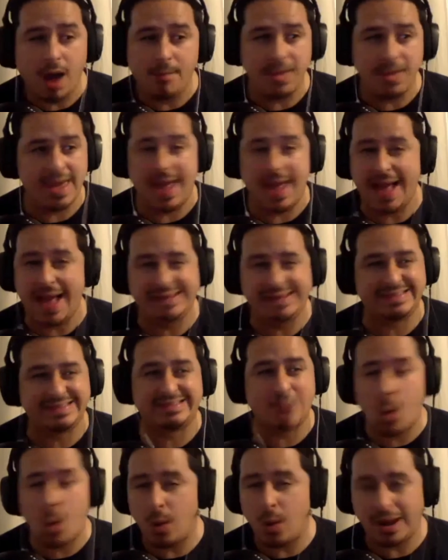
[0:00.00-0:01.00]
it has its
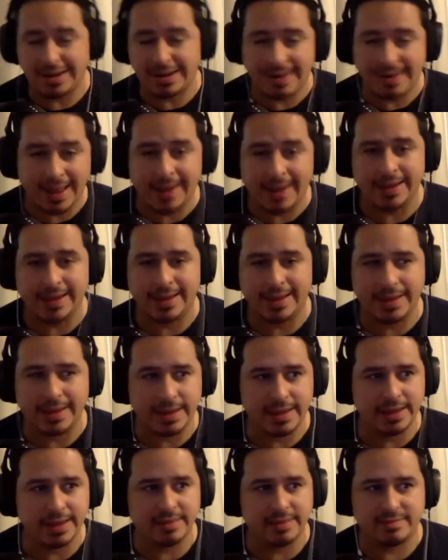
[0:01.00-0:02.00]
own identity.
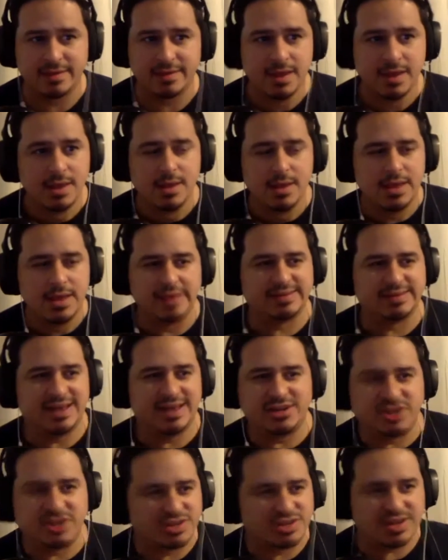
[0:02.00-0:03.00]
It's
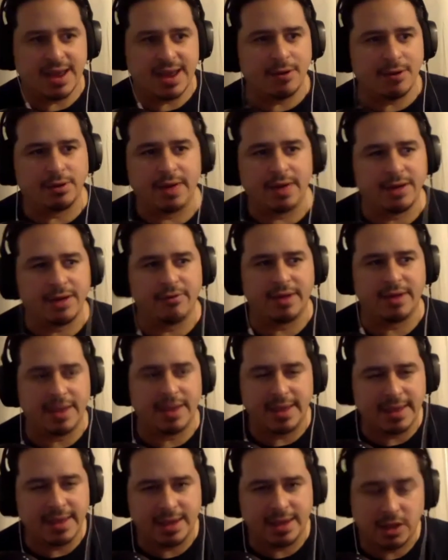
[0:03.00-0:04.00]
not just standard lettering.
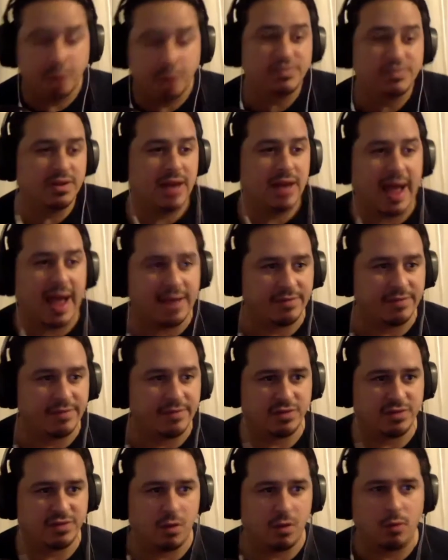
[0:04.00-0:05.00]
It comes alive in
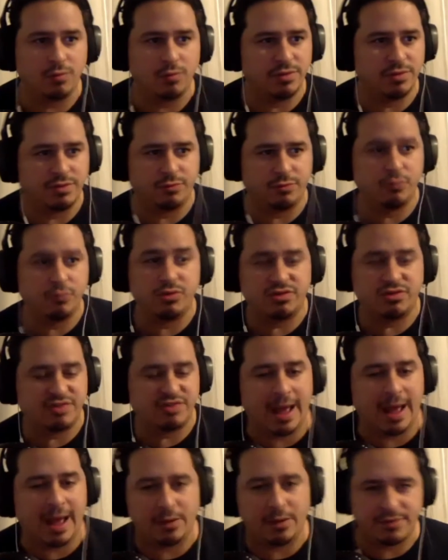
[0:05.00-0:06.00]
its own through the
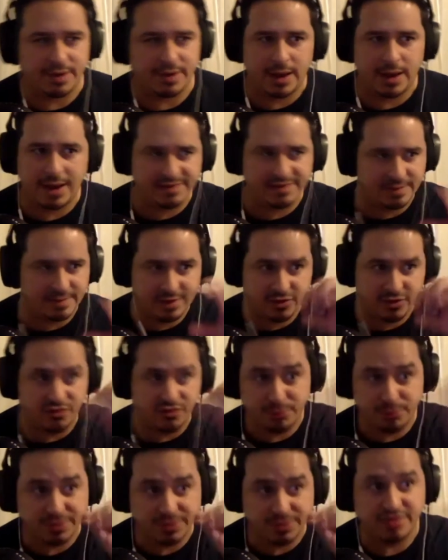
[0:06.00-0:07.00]
sounds, and a lot of times I'll
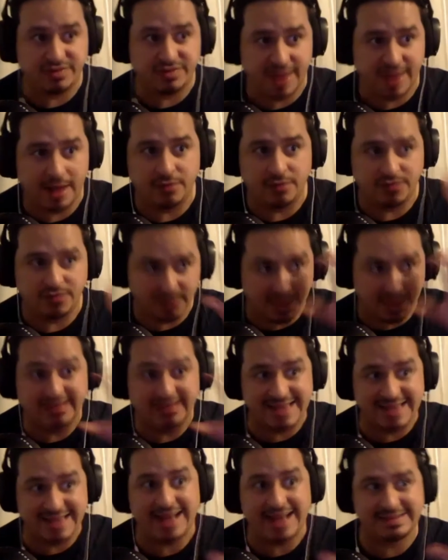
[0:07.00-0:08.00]
just put the sounds, the
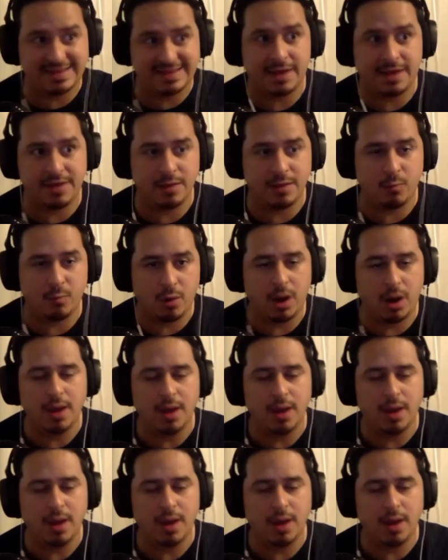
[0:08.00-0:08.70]
exact sound I want,